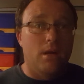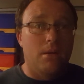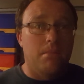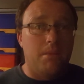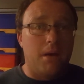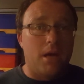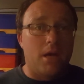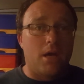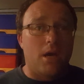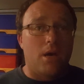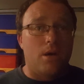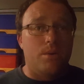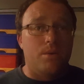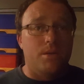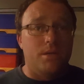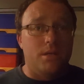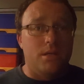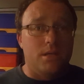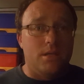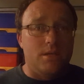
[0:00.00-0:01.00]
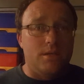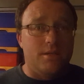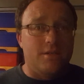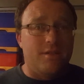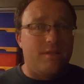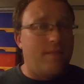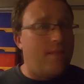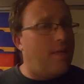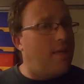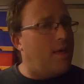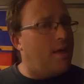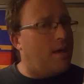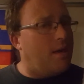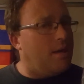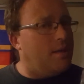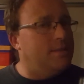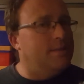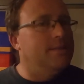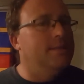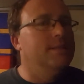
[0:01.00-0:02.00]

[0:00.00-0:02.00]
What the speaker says: Mango is there.